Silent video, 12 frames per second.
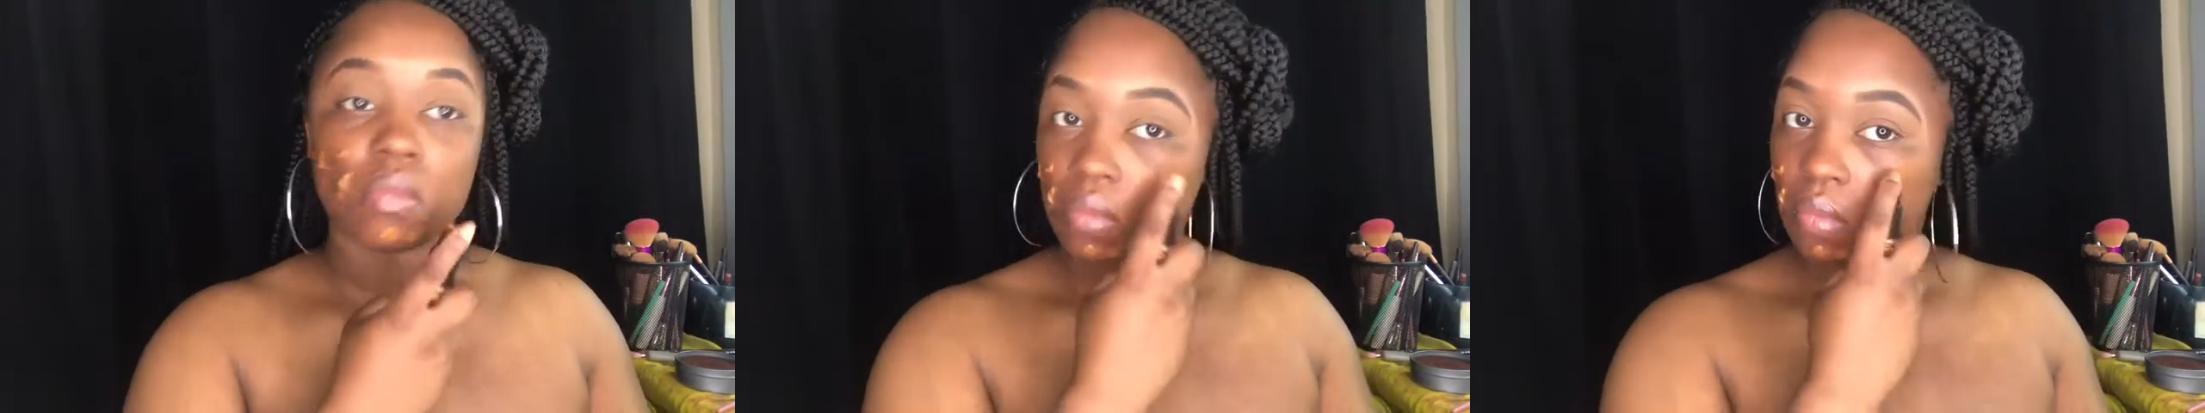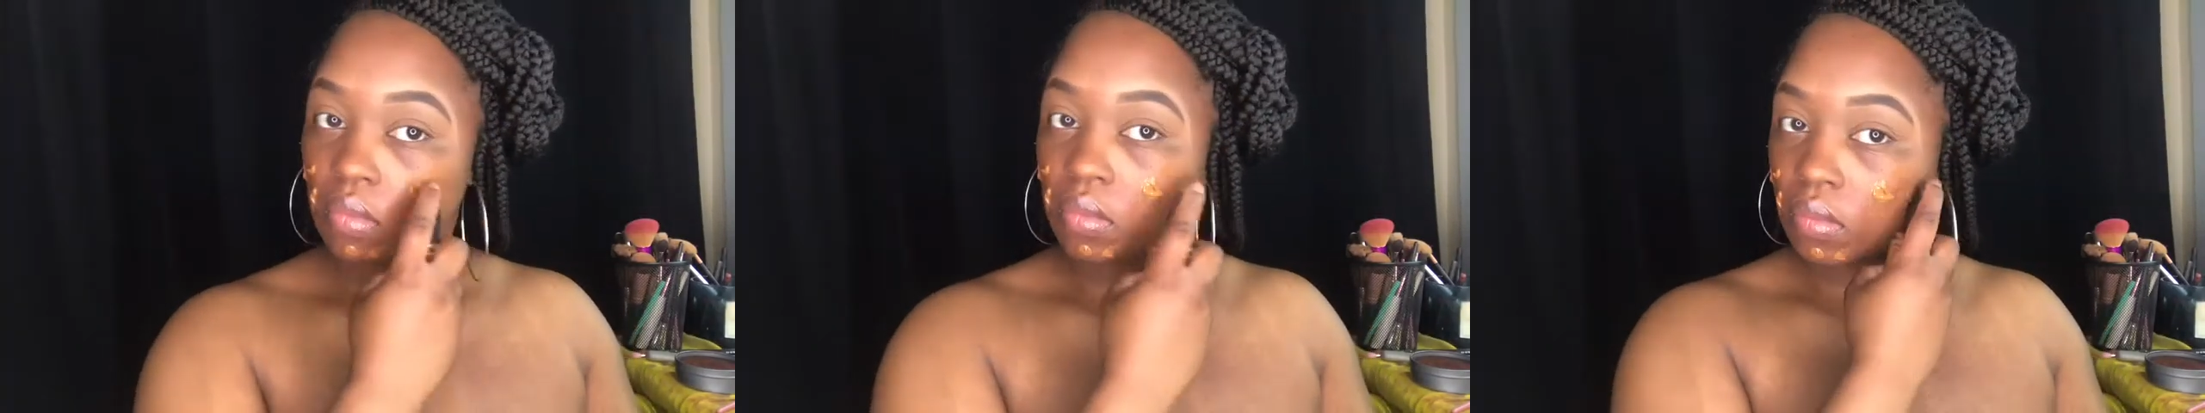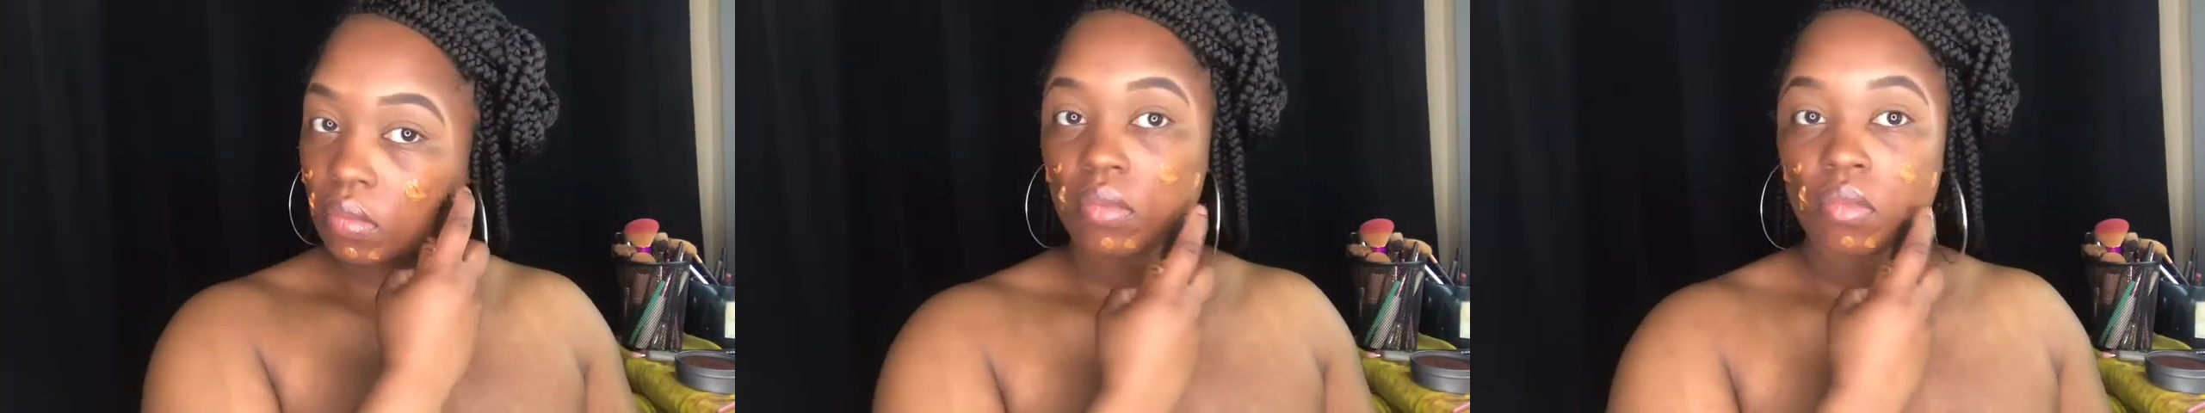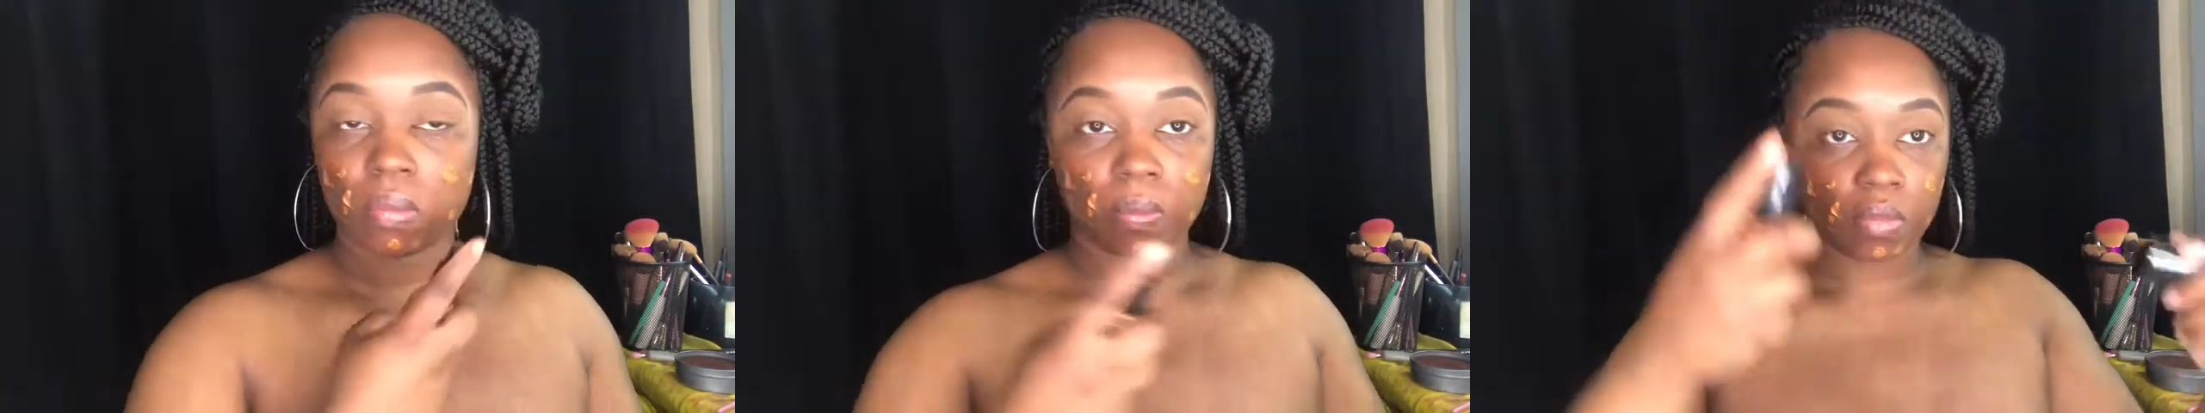most of them
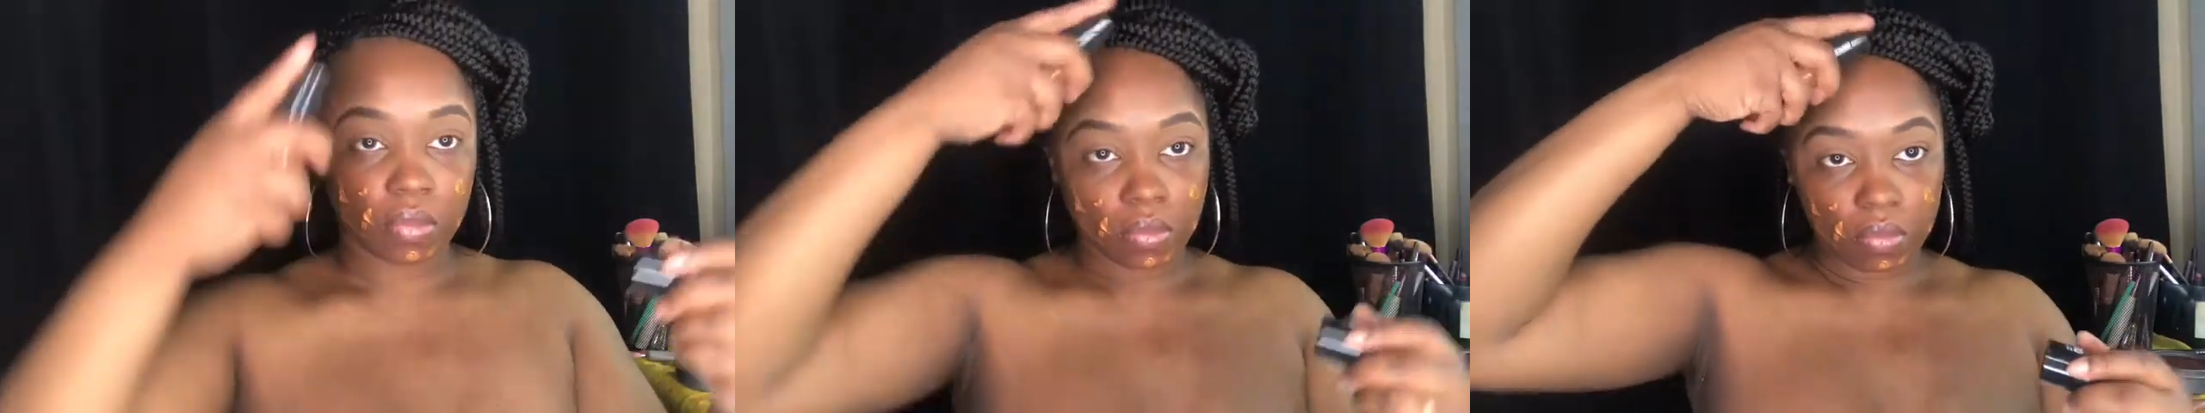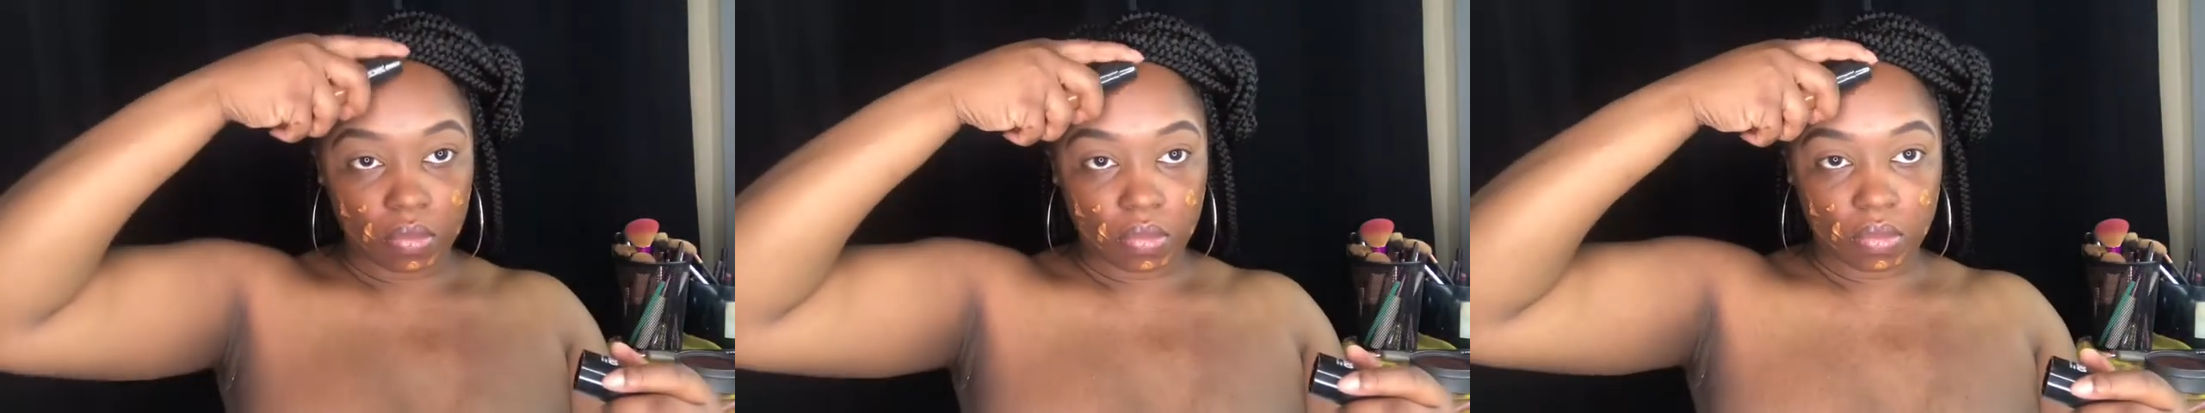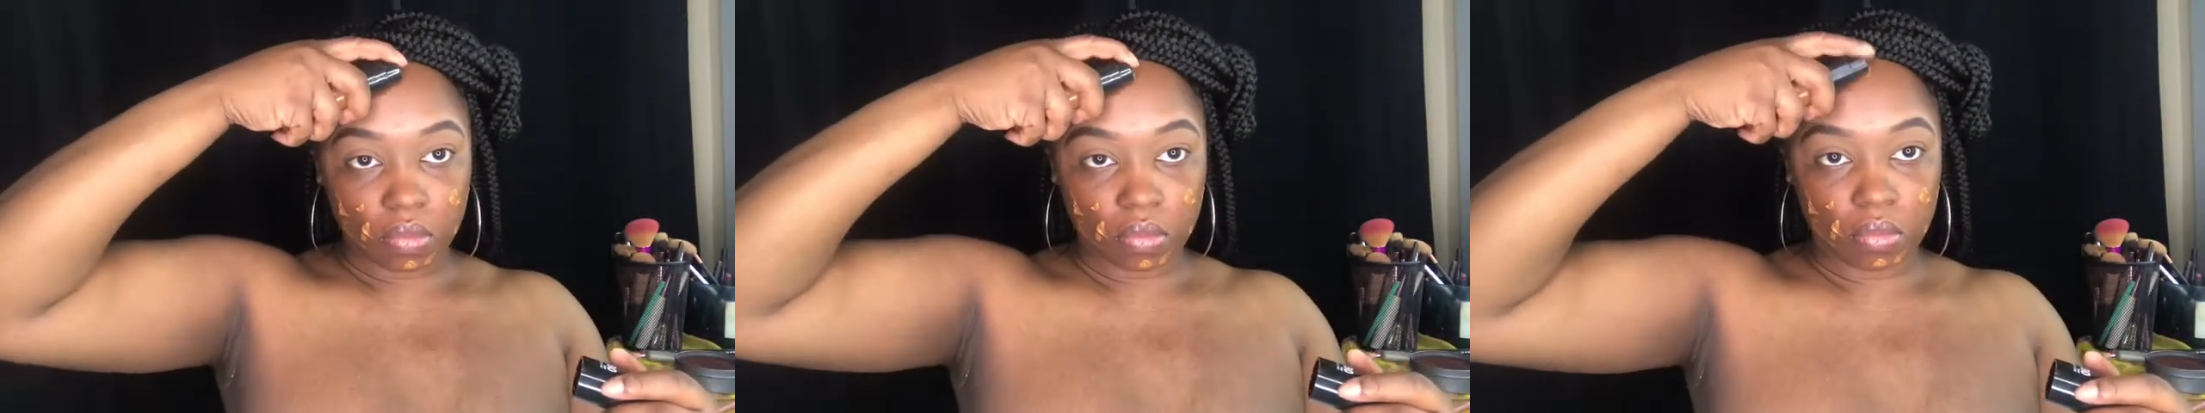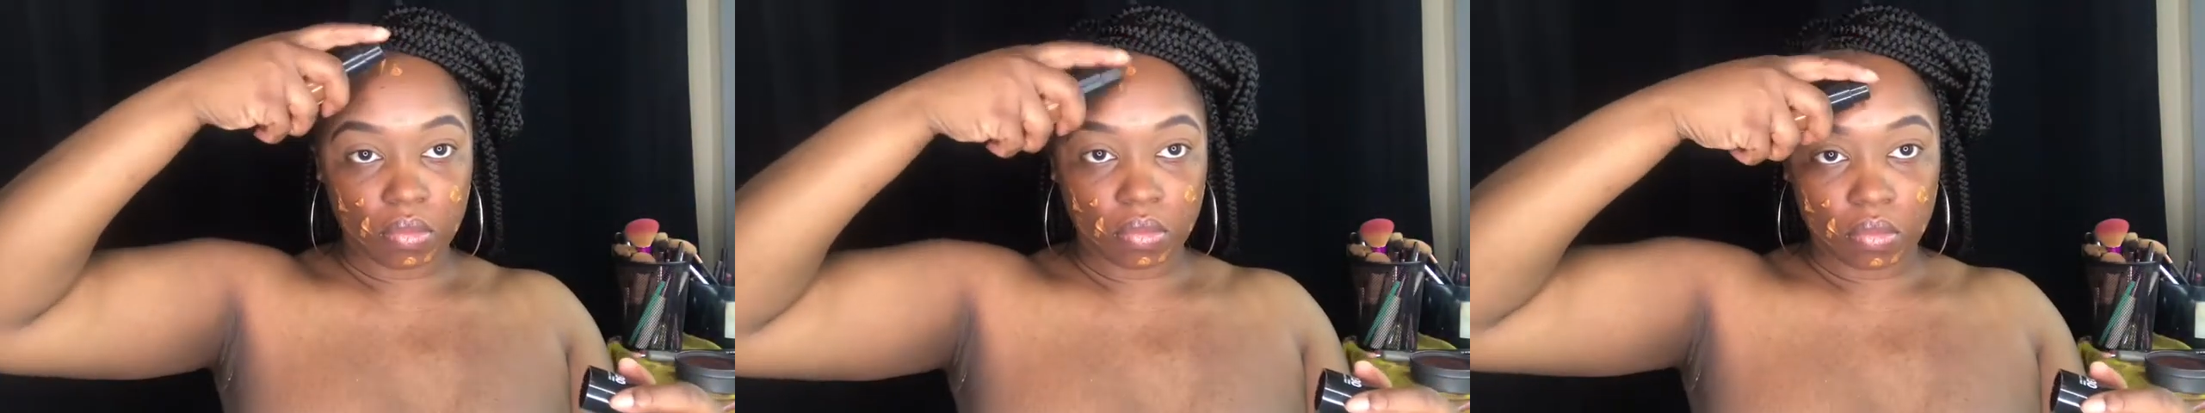are halfway empty.
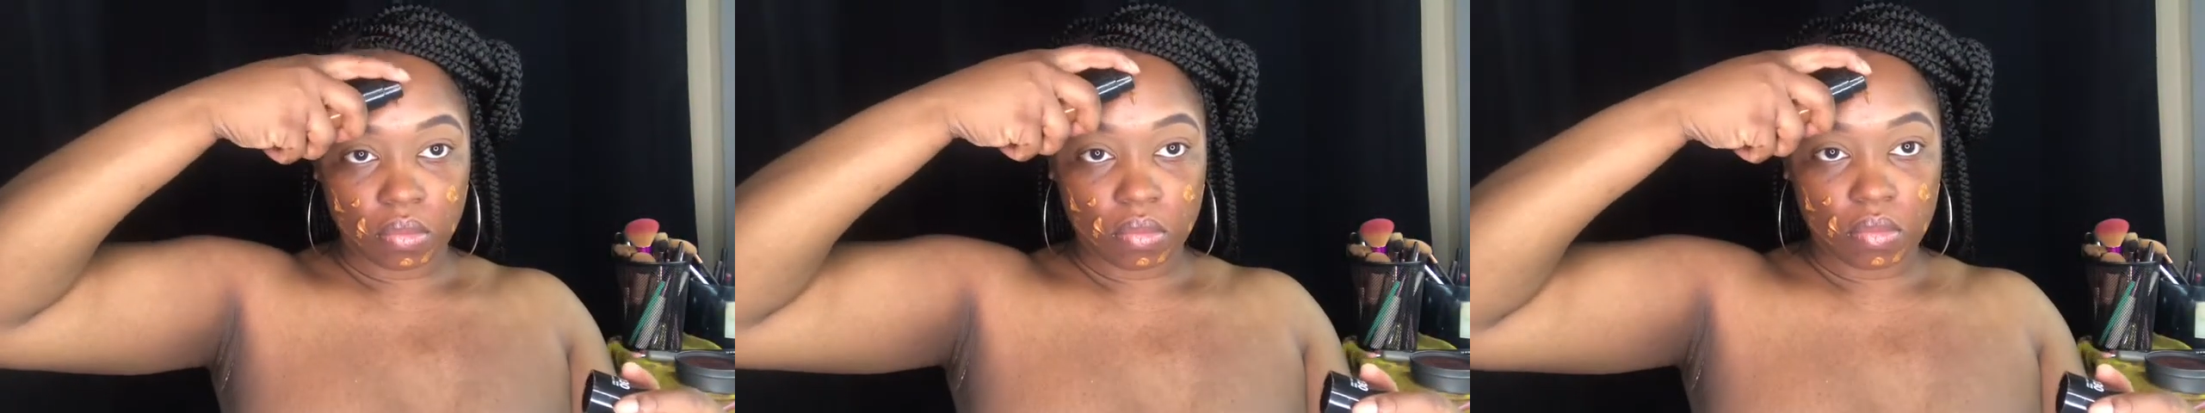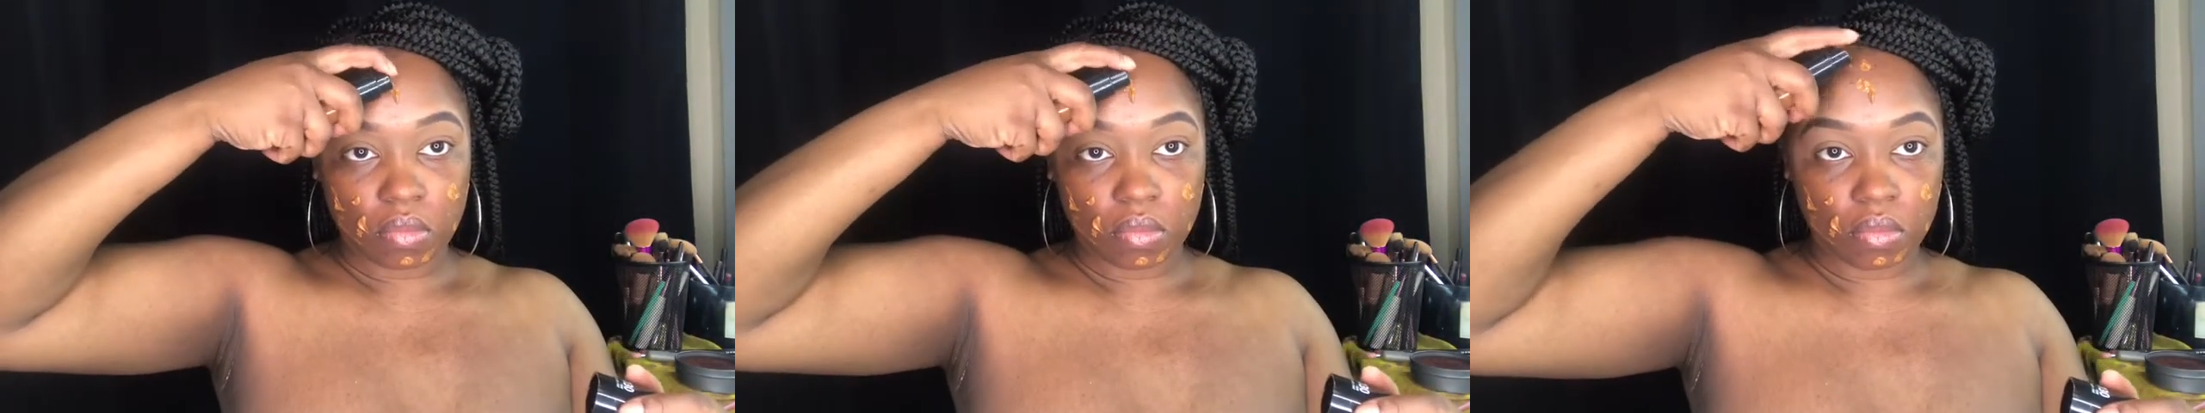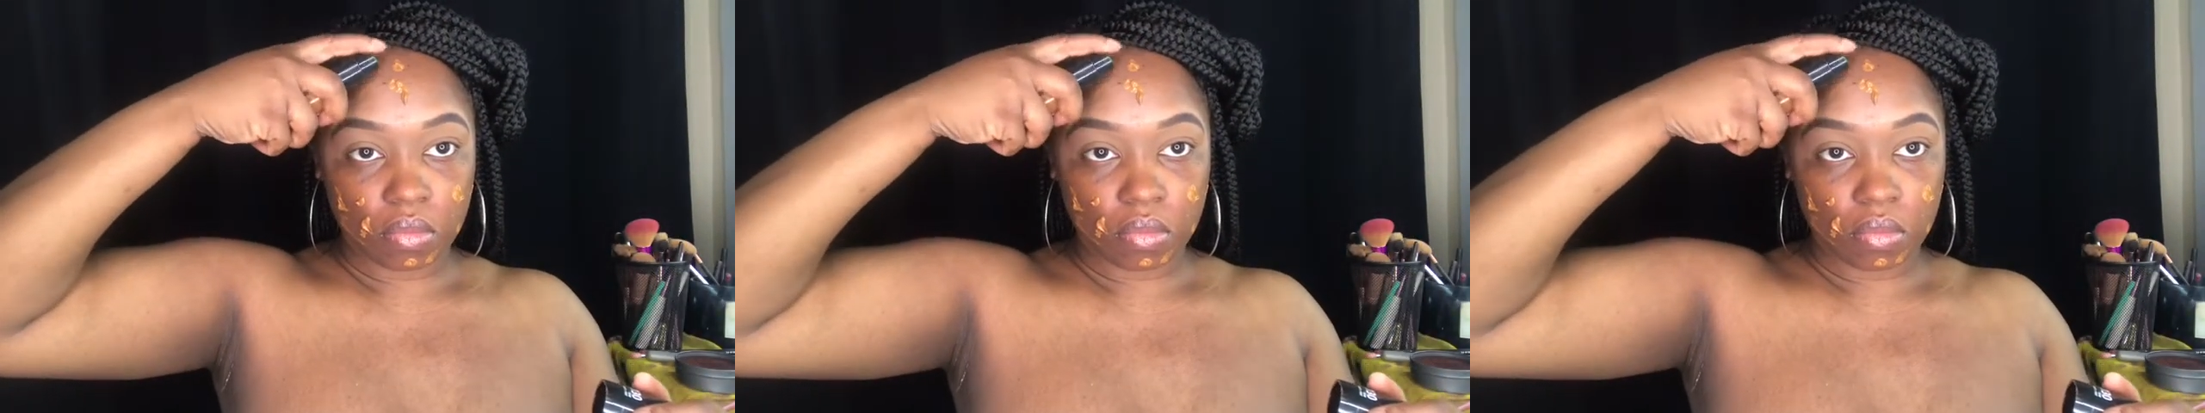It's